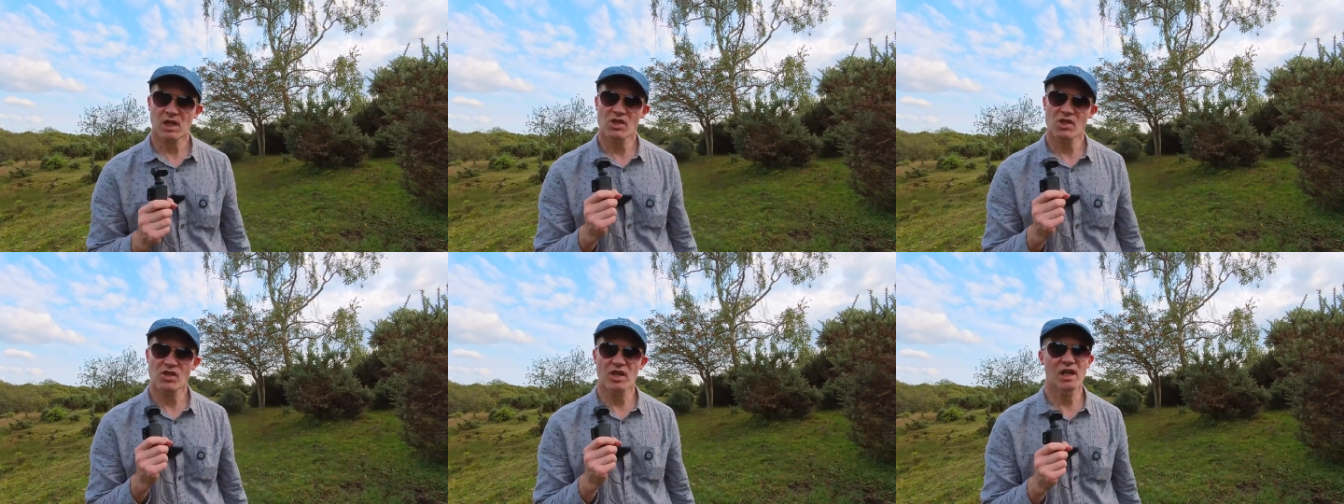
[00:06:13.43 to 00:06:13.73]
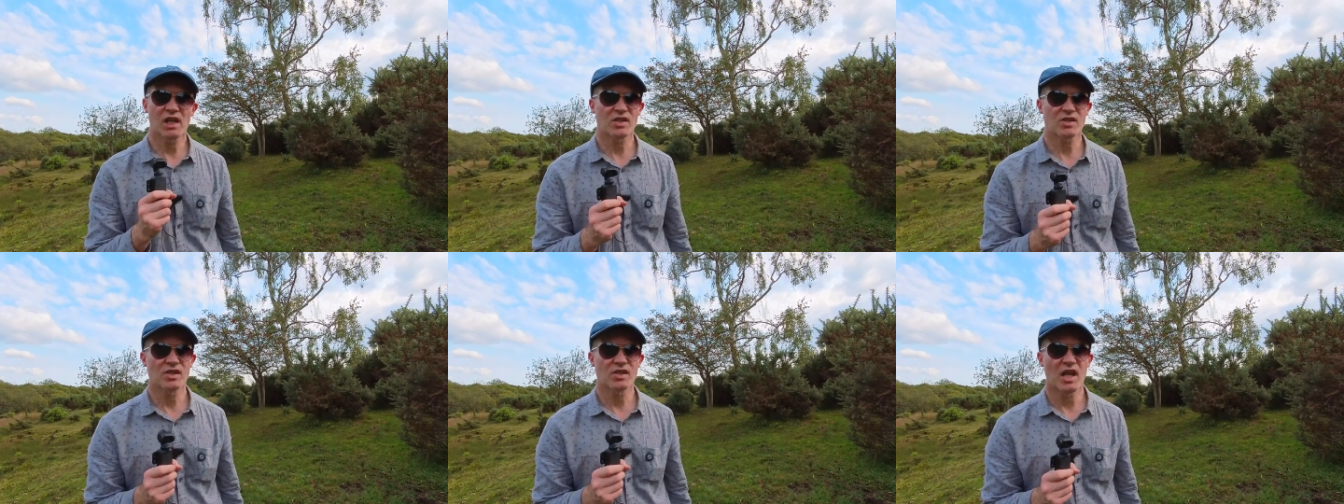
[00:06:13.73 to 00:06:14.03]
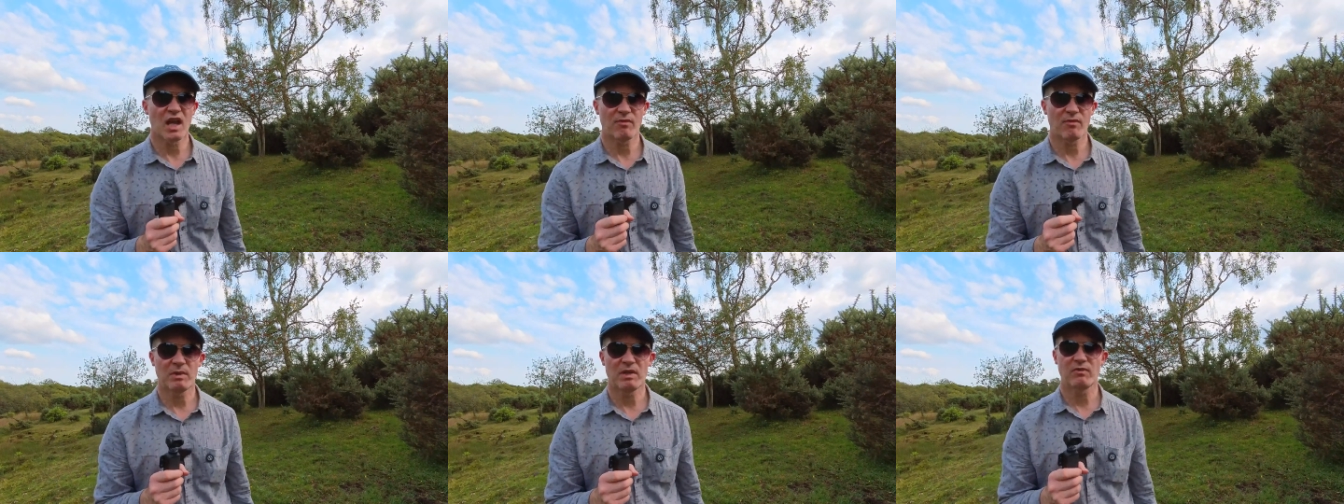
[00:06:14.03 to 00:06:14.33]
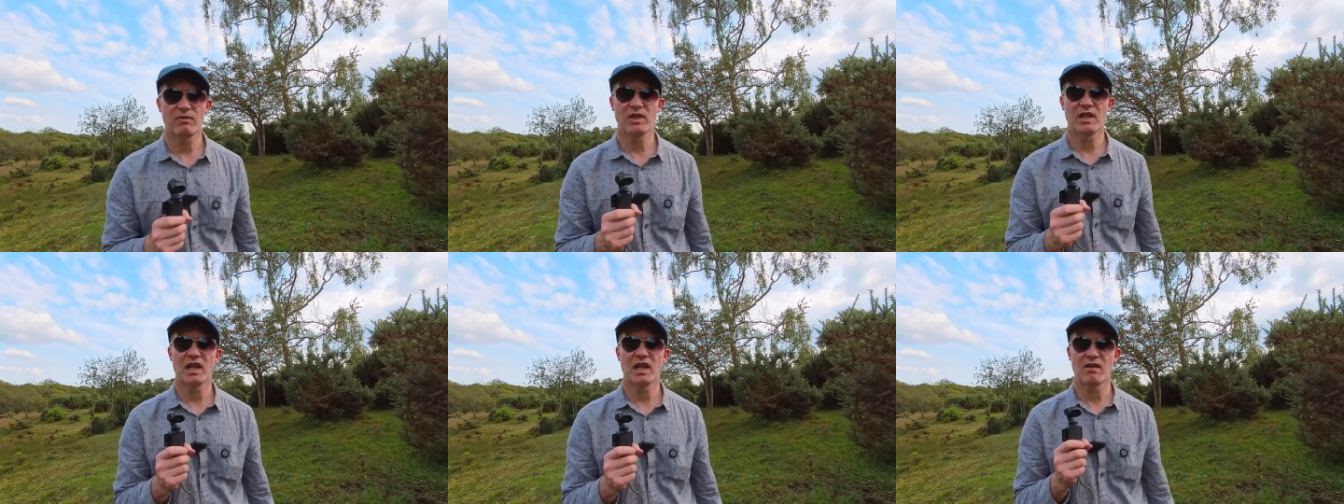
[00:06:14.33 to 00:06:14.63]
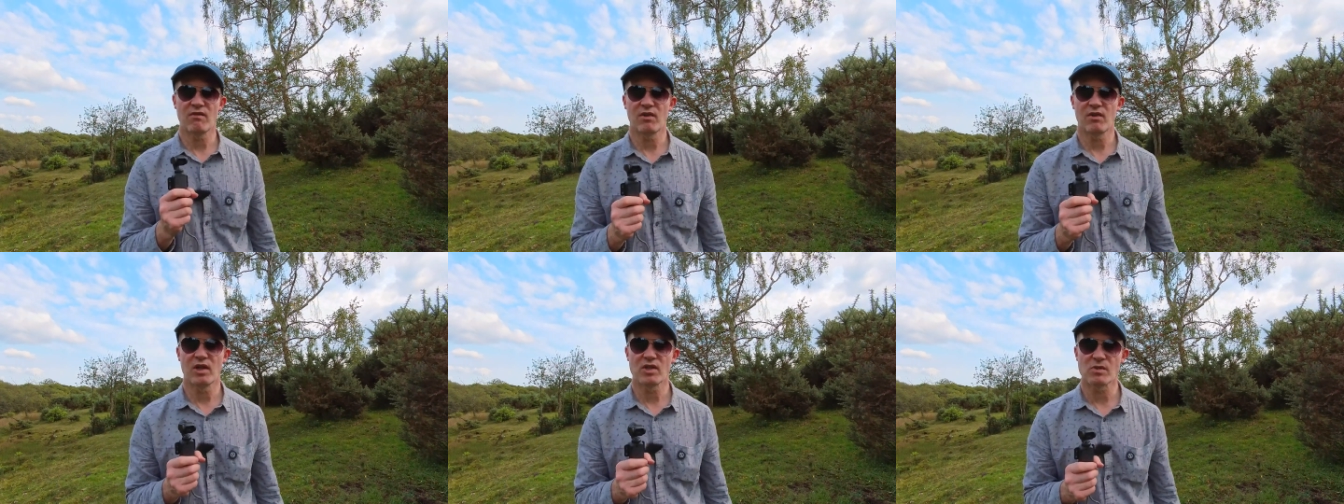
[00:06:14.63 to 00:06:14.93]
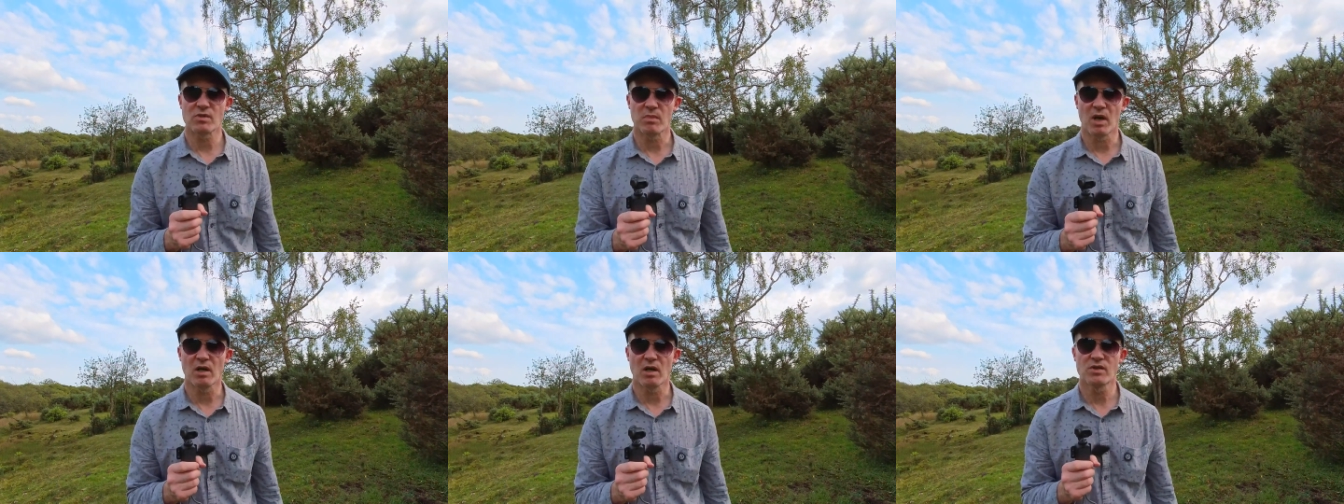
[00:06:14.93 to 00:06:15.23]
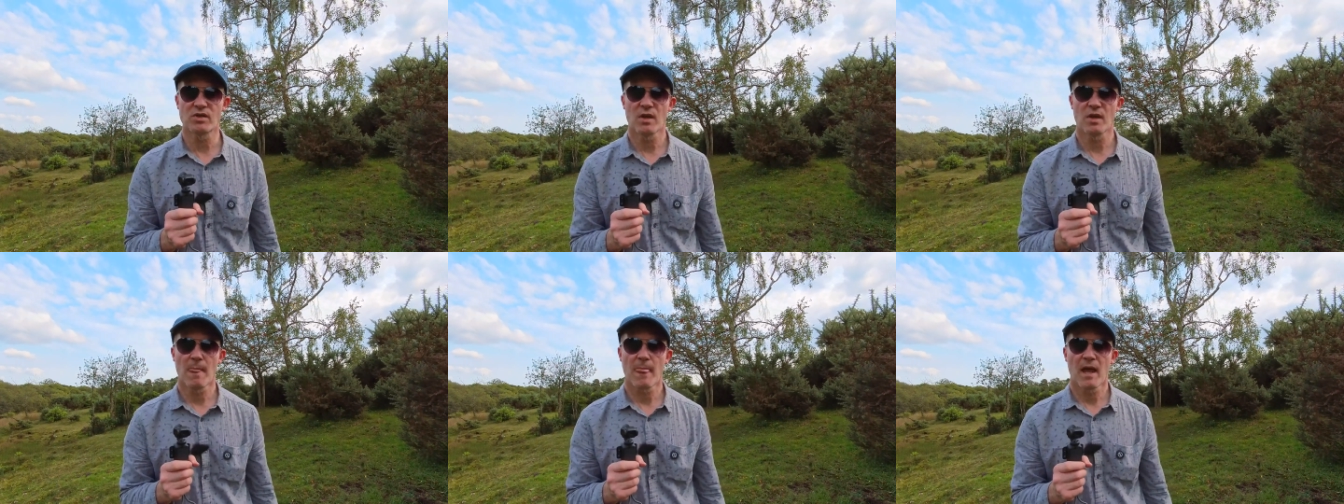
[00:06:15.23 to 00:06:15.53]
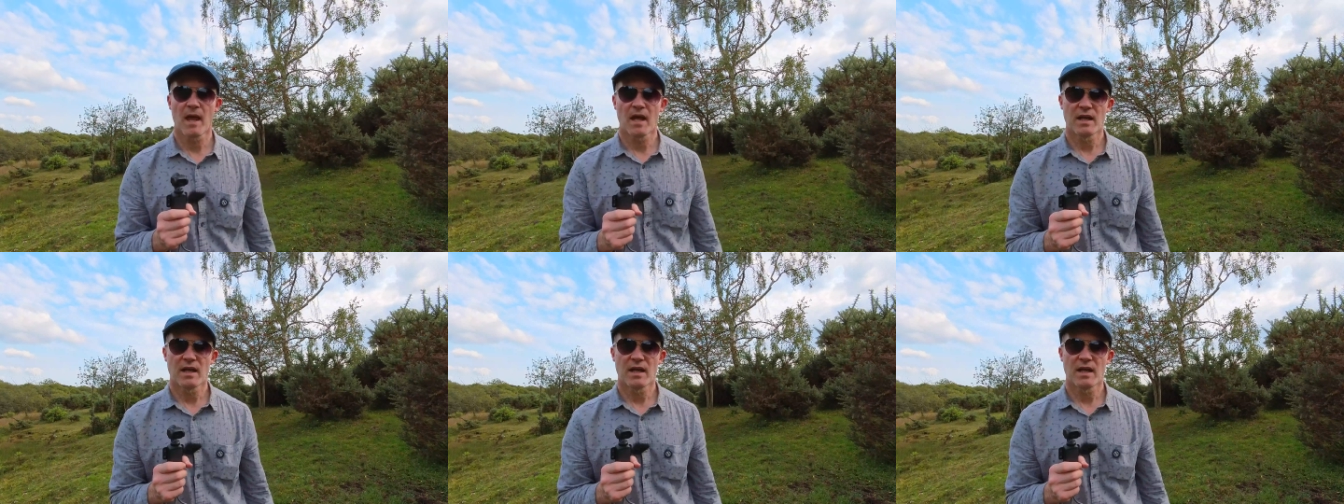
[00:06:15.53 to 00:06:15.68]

So that's the FPV inverted mode.